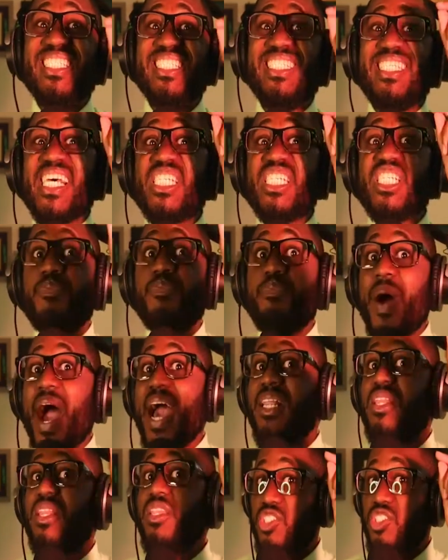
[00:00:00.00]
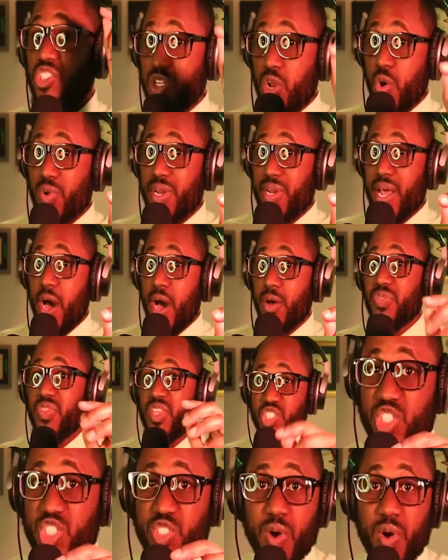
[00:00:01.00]
Despite the slowdown,
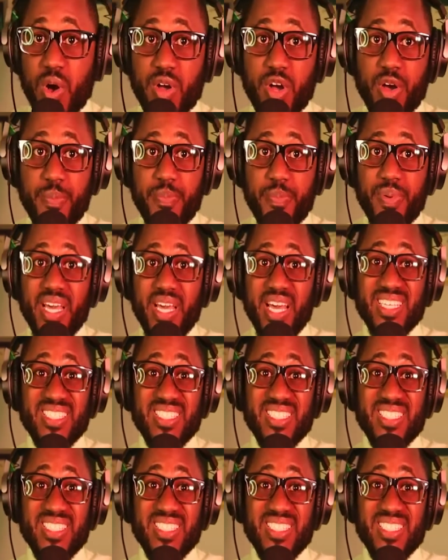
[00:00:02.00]
this small company is